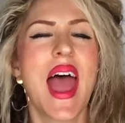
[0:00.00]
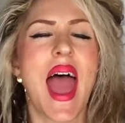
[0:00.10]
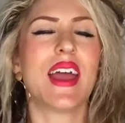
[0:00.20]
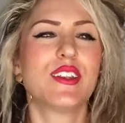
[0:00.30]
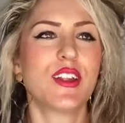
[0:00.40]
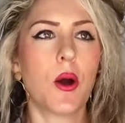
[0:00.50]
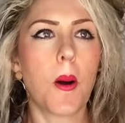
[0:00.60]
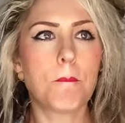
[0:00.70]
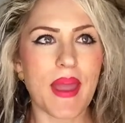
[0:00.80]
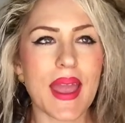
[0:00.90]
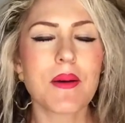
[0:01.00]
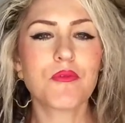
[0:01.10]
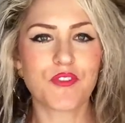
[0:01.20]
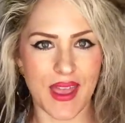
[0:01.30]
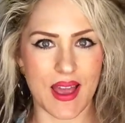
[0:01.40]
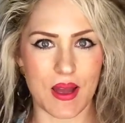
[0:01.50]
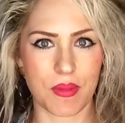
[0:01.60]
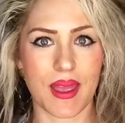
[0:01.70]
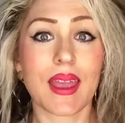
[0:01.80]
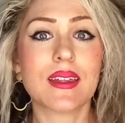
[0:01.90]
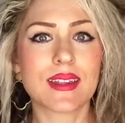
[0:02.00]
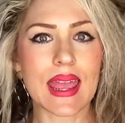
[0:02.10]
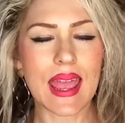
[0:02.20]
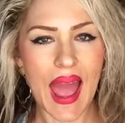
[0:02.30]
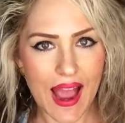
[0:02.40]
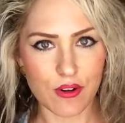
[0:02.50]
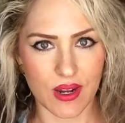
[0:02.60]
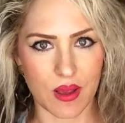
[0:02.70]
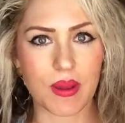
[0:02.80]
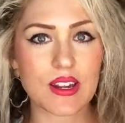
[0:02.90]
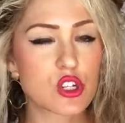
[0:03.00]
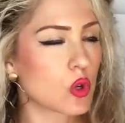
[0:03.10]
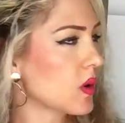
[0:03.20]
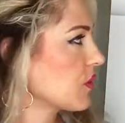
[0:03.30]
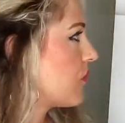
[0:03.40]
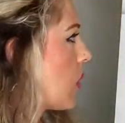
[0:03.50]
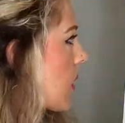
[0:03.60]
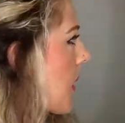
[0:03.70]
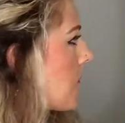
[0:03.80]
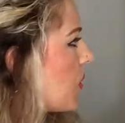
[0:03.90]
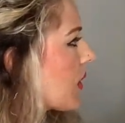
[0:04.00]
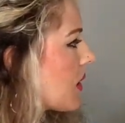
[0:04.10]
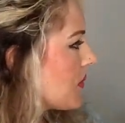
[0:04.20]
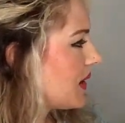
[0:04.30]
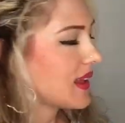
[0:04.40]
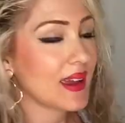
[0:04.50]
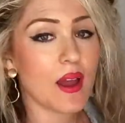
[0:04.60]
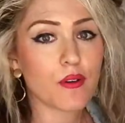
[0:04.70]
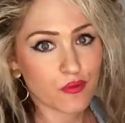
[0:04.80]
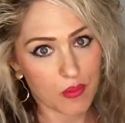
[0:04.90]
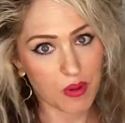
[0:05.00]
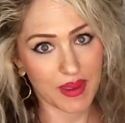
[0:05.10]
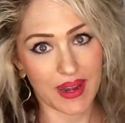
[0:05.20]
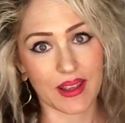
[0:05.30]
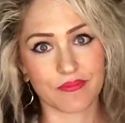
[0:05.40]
And so BAMFAM is an acronym. It is short for book a meeting from a meeting.